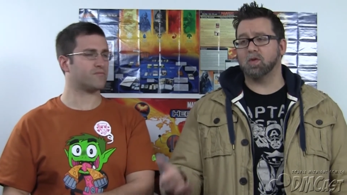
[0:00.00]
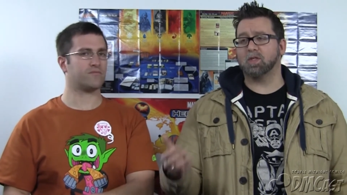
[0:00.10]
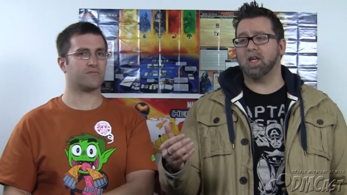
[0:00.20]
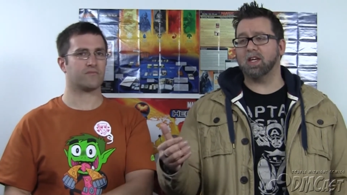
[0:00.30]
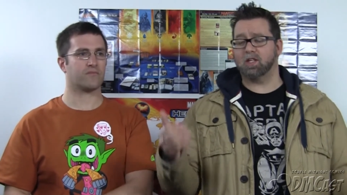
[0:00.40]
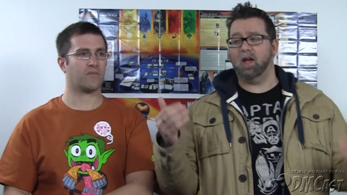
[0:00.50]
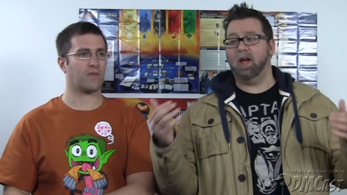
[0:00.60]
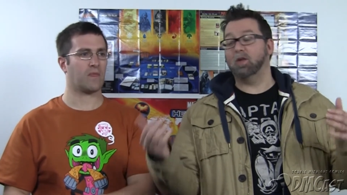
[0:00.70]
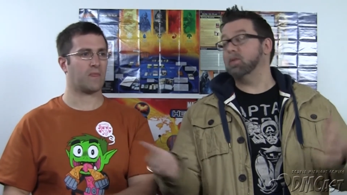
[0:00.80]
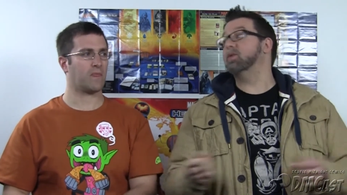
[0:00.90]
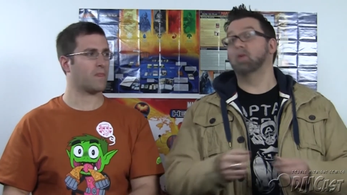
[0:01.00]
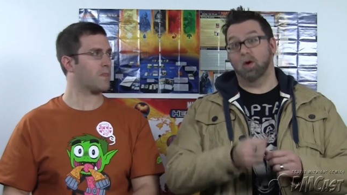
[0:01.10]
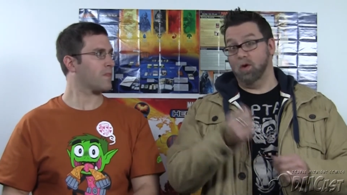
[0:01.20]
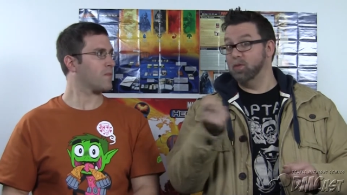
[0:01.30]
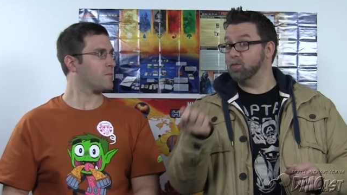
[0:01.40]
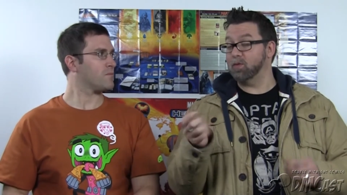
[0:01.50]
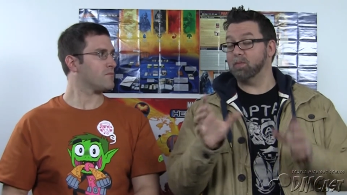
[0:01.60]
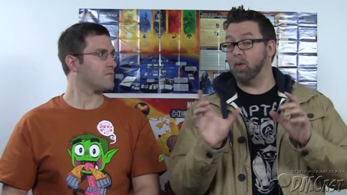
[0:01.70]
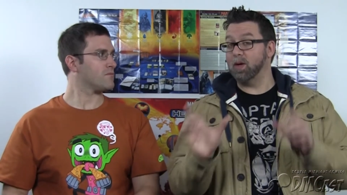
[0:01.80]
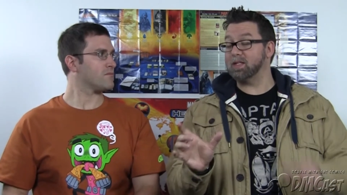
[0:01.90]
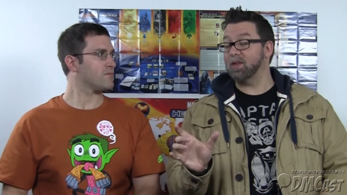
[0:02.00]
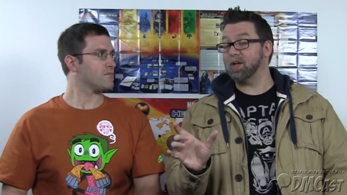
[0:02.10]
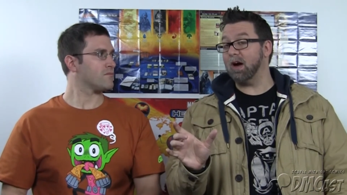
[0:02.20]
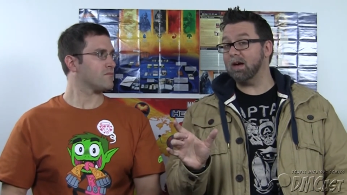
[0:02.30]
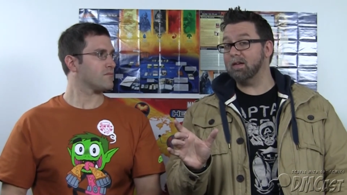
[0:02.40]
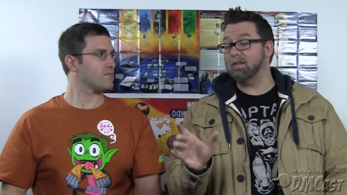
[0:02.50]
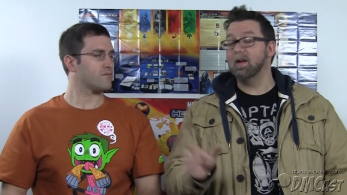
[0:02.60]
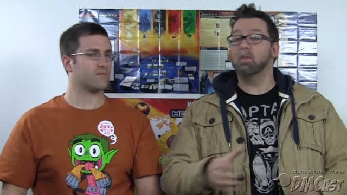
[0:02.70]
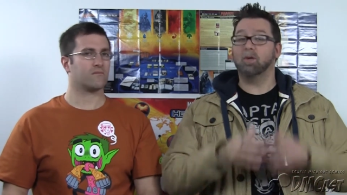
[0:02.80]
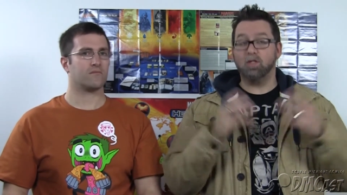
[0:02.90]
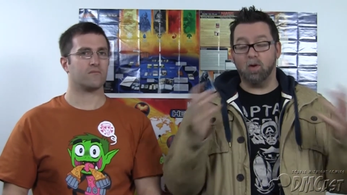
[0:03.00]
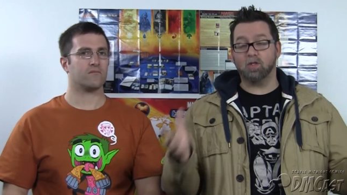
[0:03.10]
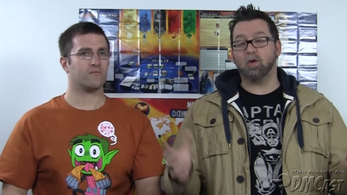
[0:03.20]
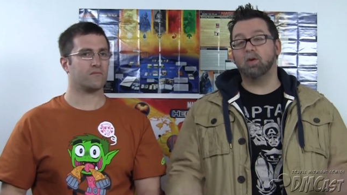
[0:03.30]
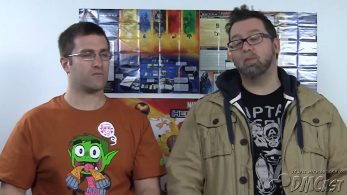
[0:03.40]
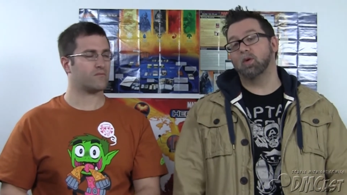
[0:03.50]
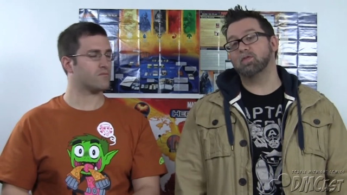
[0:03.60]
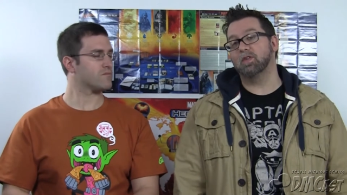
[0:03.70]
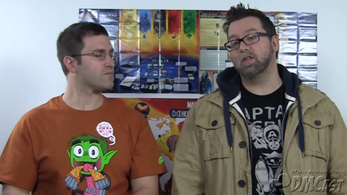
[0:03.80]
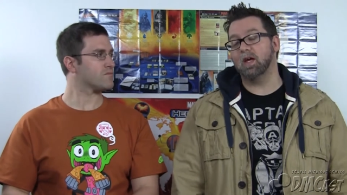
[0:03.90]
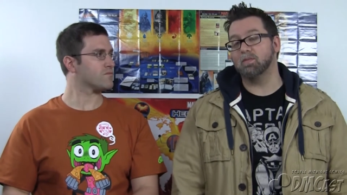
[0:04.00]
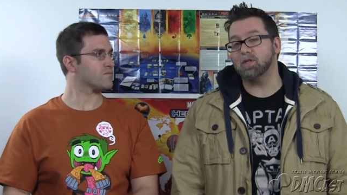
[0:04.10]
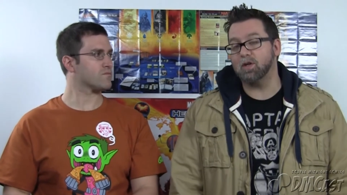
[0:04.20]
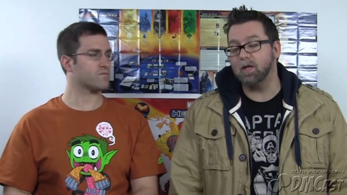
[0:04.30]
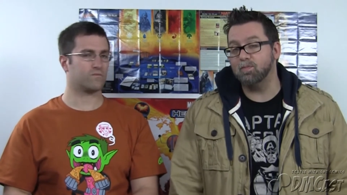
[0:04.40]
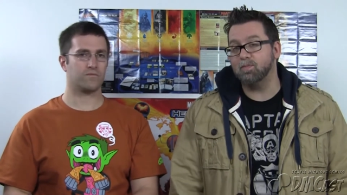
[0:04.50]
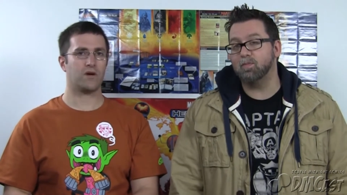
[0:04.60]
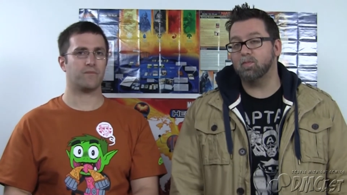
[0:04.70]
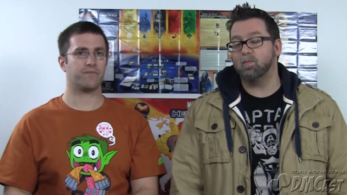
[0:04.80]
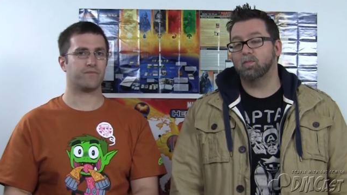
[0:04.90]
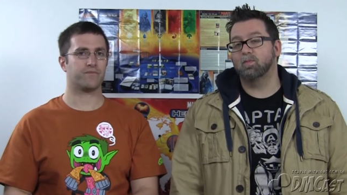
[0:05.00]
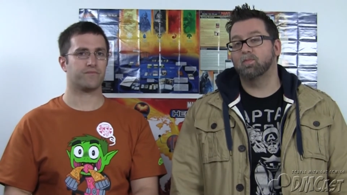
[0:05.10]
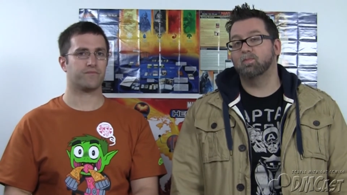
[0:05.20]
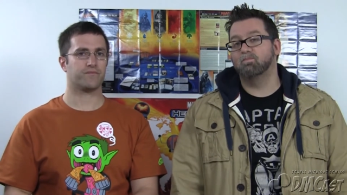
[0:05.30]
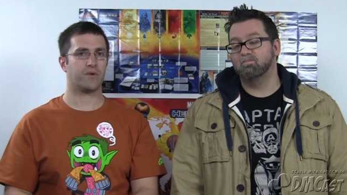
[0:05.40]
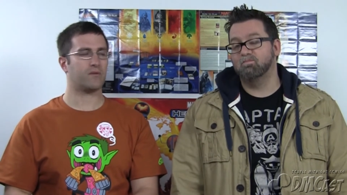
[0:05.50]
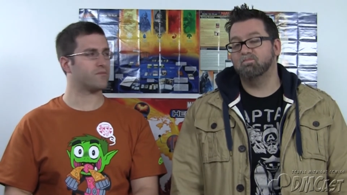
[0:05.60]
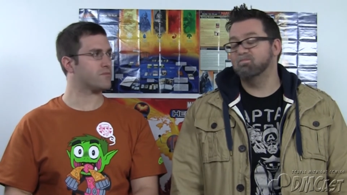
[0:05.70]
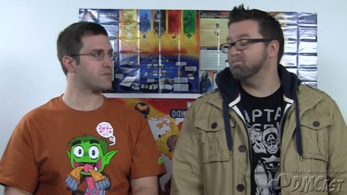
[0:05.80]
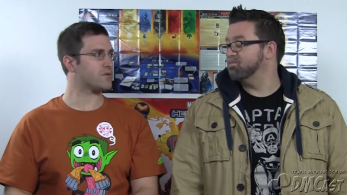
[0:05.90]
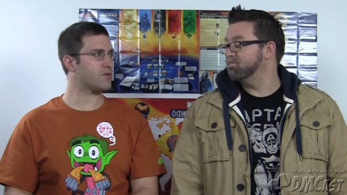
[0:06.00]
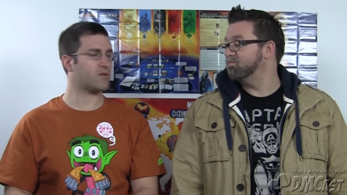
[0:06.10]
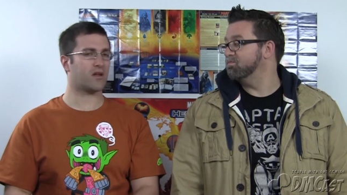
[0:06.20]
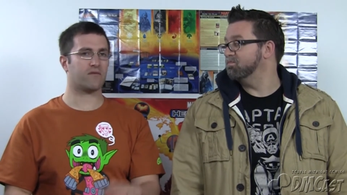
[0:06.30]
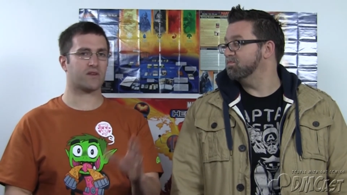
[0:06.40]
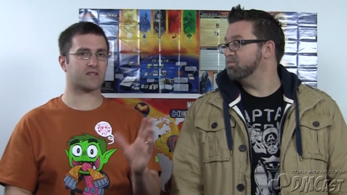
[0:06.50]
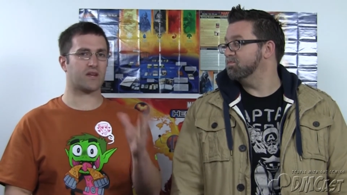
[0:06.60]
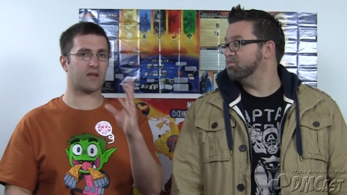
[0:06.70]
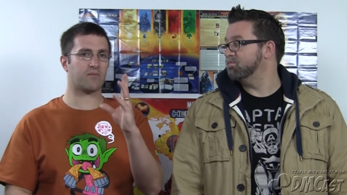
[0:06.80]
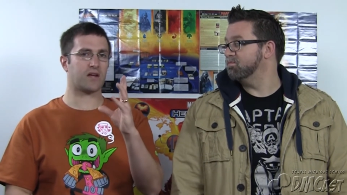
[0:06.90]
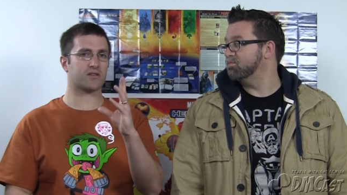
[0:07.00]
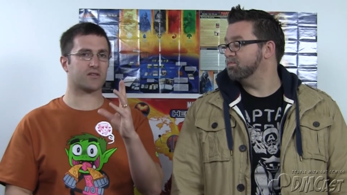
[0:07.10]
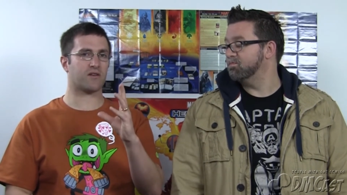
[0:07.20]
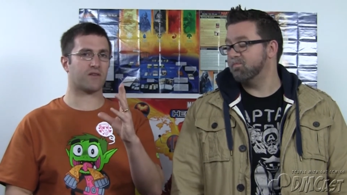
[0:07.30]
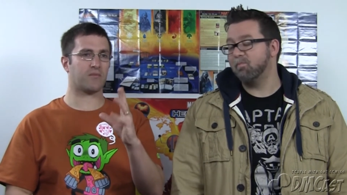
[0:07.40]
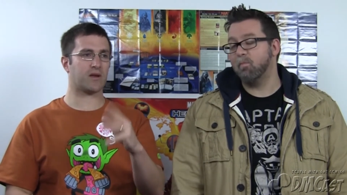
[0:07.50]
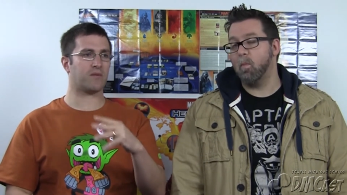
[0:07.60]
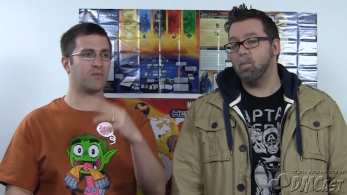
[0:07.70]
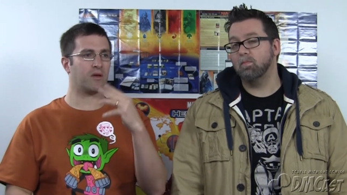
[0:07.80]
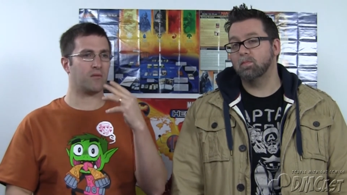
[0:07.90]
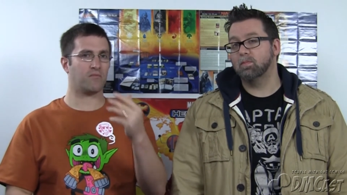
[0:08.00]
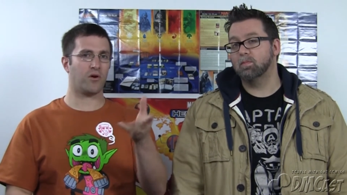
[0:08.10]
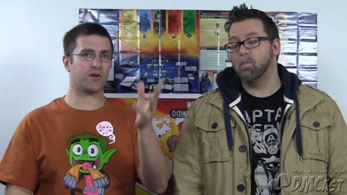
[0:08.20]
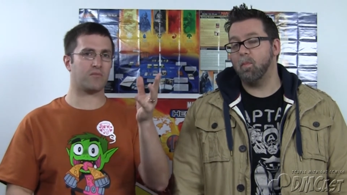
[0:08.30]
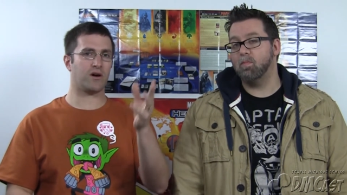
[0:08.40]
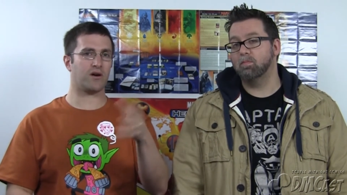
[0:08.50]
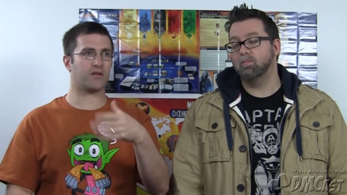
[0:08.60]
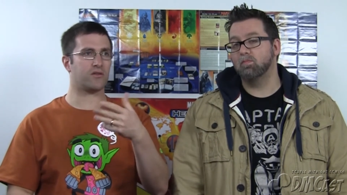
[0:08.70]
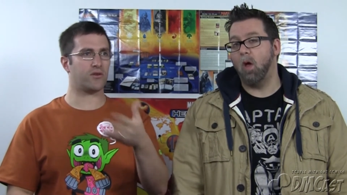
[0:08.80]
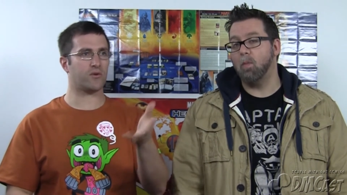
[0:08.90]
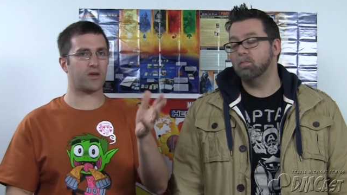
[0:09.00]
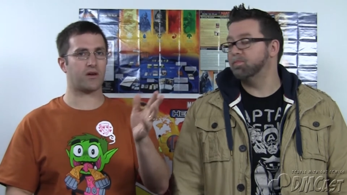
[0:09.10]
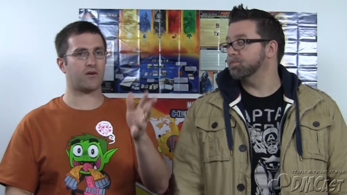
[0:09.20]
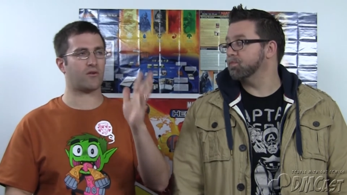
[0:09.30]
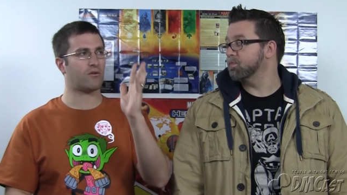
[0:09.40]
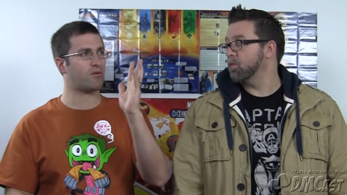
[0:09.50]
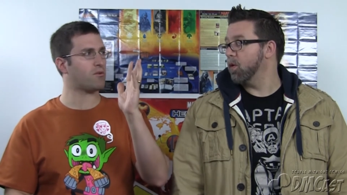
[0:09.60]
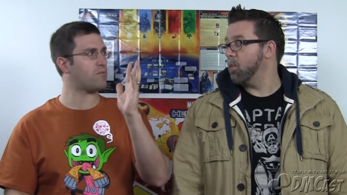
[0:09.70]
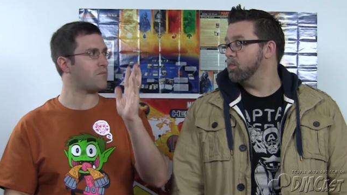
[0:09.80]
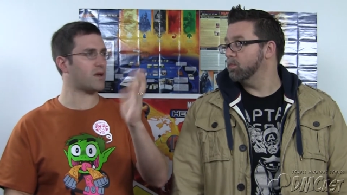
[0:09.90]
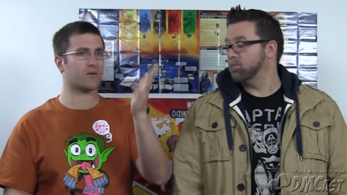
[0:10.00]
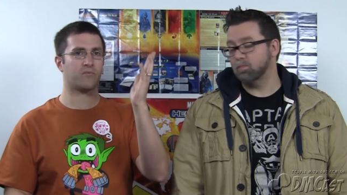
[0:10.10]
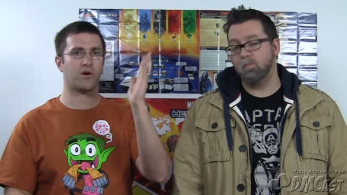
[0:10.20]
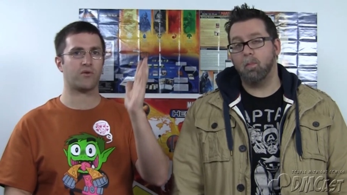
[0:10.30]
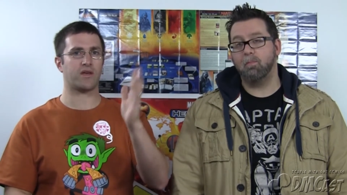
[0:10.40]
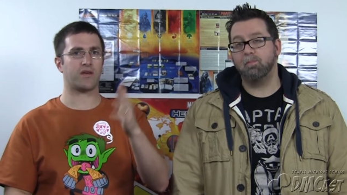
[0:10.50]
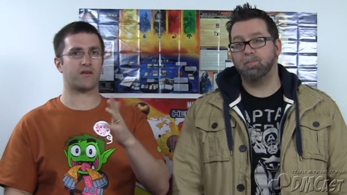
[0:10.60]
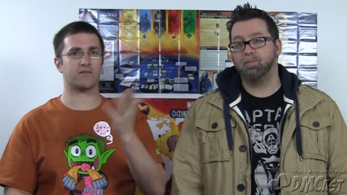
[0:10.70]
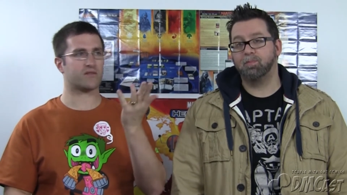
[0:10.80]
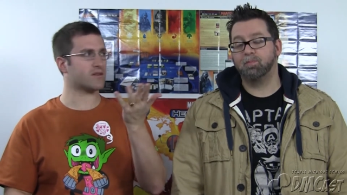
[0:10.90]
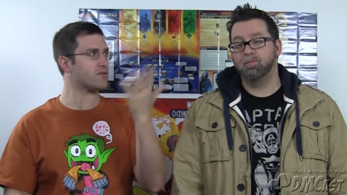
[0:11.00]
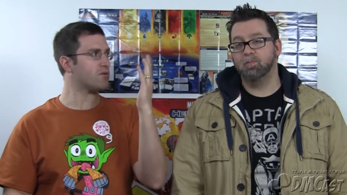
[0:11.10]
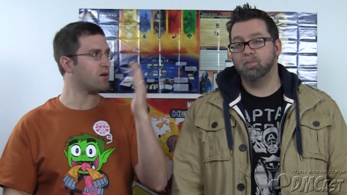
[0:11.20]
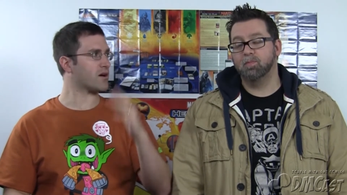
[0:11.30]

Speaker 1: So it's like, and you earn the points on the card, but you also earn points for the DM circuit. Yeah.
Speaker 2: yeah. So a lot of exciting Magic stuff coming up. Pokemon, Yu-Gi-Oh, My Little Pony is like the new